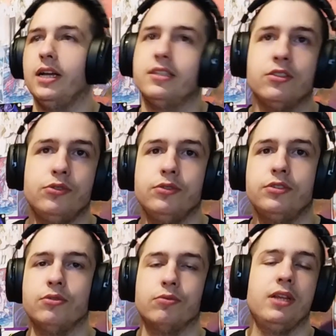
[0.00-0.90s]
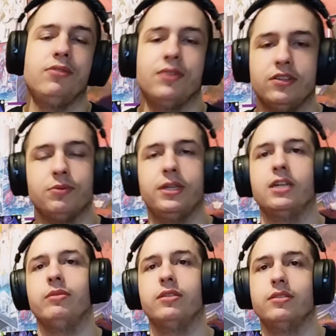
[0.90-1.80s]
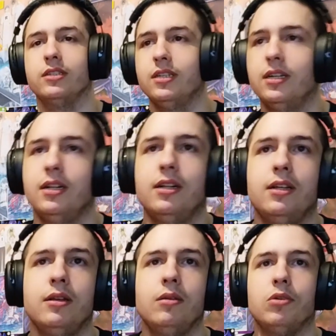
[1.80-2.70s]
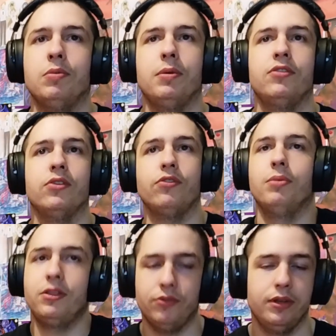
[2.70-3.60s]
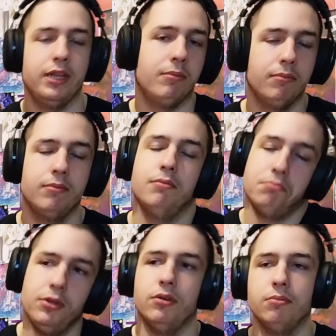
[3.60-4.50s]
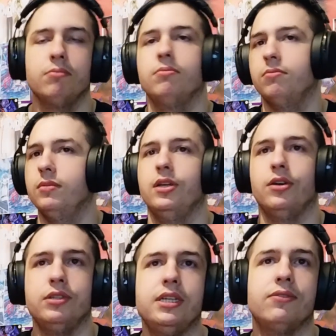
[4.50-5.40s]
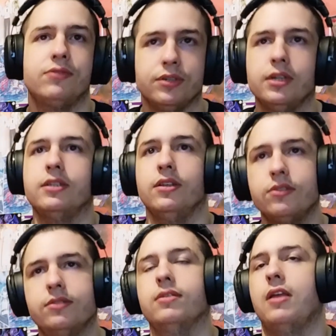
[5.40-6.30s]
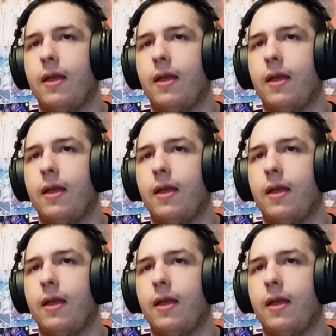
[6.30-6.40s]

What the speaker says: I tend to do songs really fast when they come out. But maybe it's not so bad to do them, you know, a day after like this.